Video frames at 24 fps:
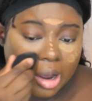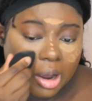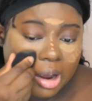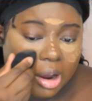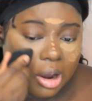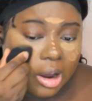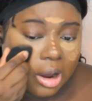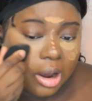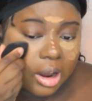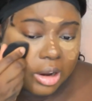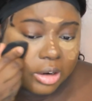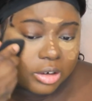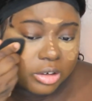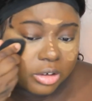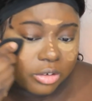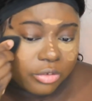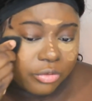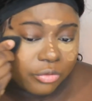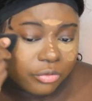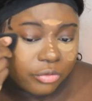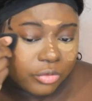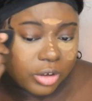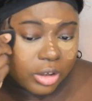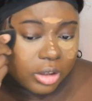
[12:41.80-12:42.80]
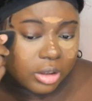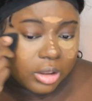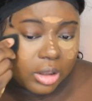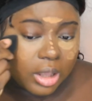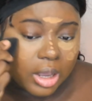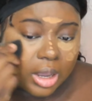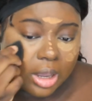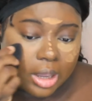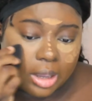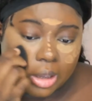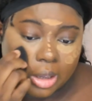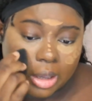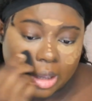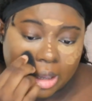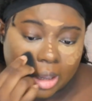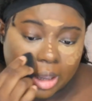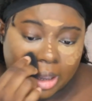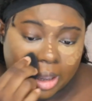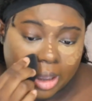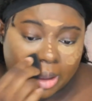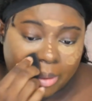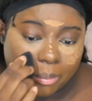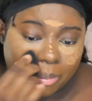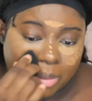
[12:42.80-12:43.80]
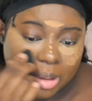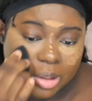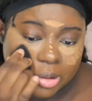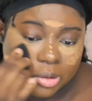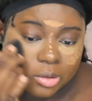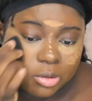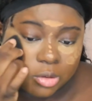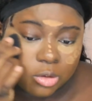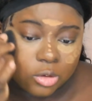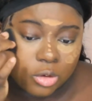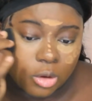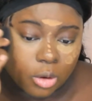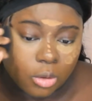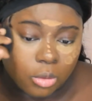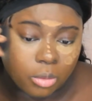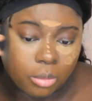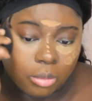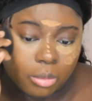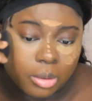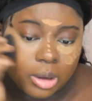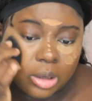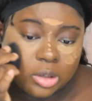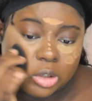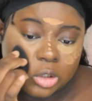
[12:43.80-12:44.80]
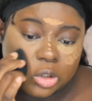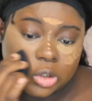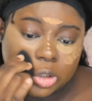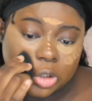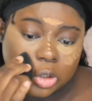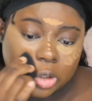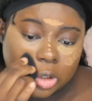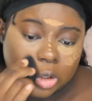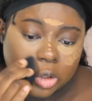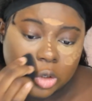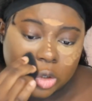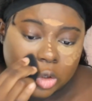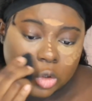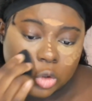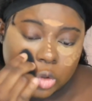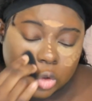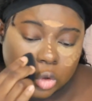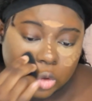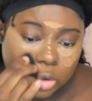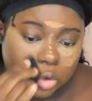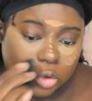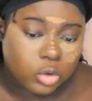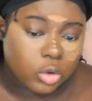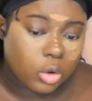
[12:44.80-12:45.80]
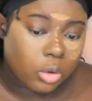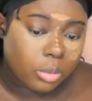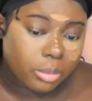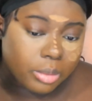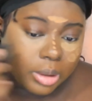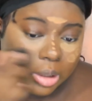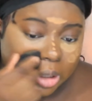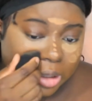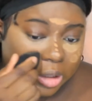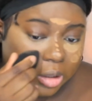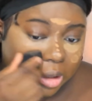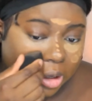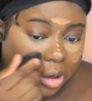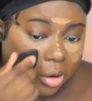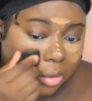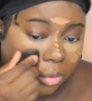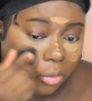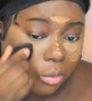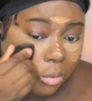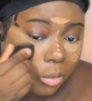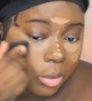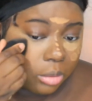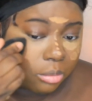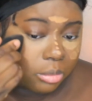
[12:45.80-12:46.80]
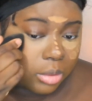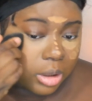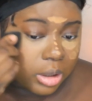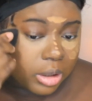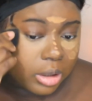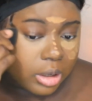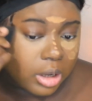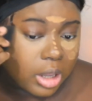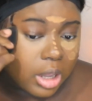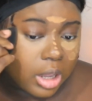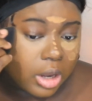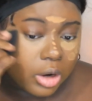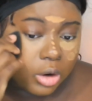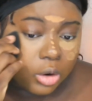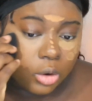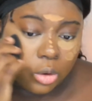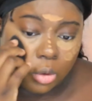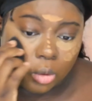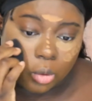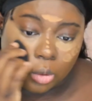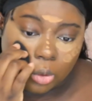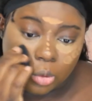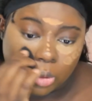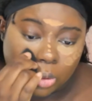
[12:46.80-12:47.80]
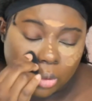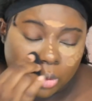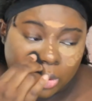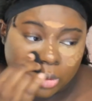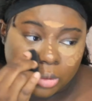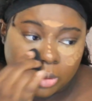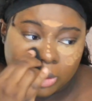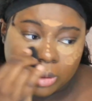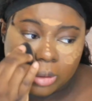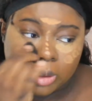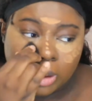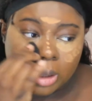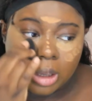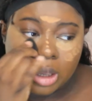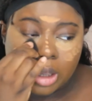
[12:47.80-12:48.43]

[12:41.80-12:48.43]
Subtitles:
I just felt like it meant so much to so many young women and girls,